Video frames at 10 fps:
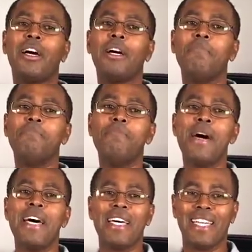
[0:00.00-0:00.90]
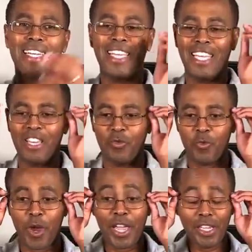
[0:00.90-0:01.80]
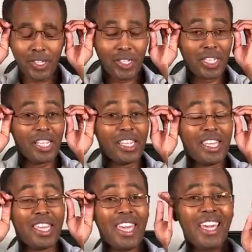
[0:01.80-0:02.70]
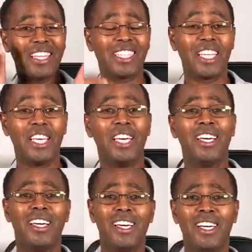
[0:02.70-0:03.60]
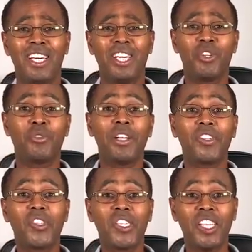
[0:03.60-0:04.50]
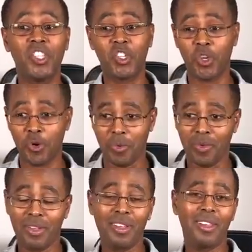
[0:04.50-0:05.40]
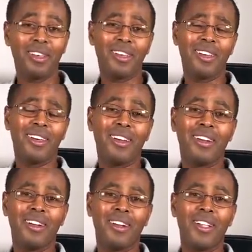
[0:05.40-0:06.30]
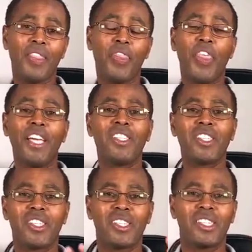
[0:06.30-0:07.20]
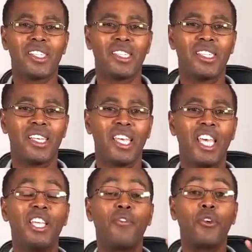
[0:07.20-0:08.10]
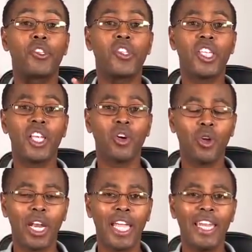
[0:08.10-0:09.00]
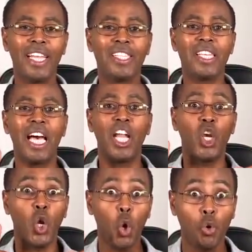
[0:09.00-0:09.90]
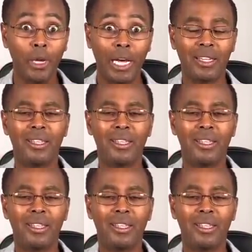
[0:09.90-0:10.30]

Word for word: a man in ways he can't resist you. This is for single ladies alone.